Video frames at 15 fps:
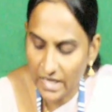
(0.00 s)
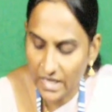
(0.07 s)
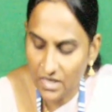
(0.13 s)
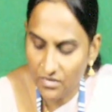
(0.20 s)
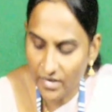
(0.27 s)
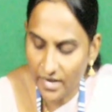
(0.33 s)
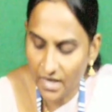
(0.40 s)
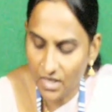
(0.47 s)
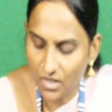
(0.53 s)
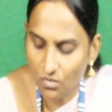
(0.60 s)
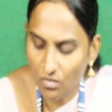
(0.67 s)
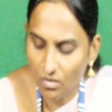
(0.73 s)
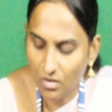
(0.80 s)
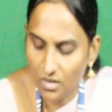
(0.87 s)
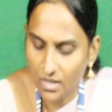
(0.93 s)
Divide and
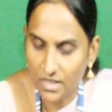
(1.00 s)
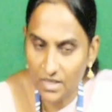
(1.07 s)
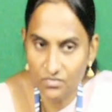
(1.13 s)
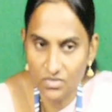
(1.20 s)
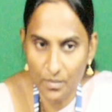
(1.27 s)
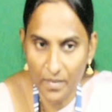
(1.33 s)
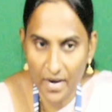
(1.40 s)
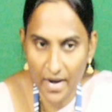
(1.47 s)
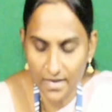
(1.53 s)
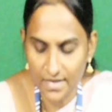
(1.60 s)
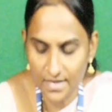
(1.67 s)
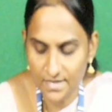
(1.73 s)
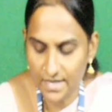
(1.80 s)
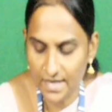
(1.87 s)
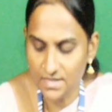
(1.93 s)
conquer. If the
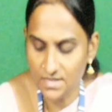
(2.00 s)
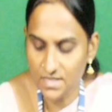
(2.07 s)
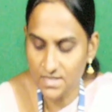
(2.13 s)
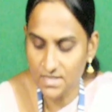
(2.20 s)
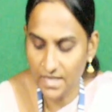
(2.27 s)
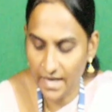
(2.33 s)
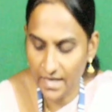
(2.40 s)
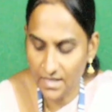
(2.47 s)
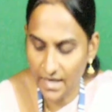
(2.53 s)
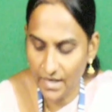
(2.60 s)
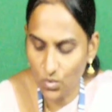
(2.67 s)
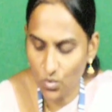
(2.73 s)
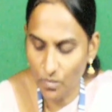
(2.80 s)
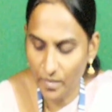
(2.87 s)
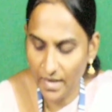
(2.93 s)
matrix size is greater than
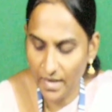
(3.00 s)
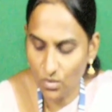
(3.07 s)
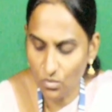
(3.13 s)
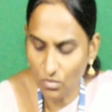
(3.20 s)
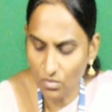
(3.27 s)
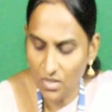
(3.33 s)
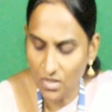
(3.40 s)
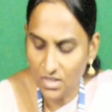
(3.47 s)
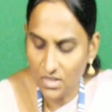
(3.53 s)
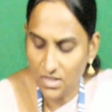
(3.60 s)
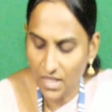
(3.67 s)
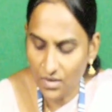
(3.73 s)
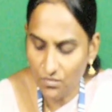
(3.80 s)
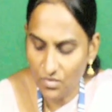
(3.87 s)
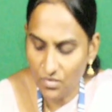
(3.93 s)
2 by 2,
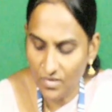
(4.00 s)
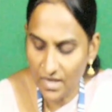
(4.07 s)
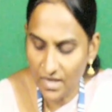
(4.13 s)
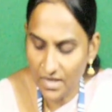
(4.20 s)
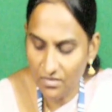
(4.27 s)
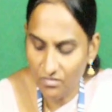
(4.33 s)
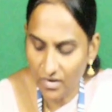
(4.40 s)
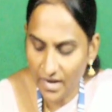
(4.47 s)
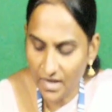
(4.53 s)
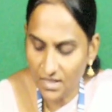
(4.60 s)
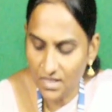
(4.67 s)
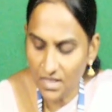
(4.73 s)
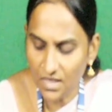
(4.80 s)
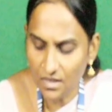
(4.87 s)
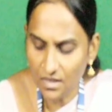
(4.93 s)
then we will divide
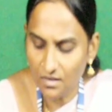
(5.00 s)
the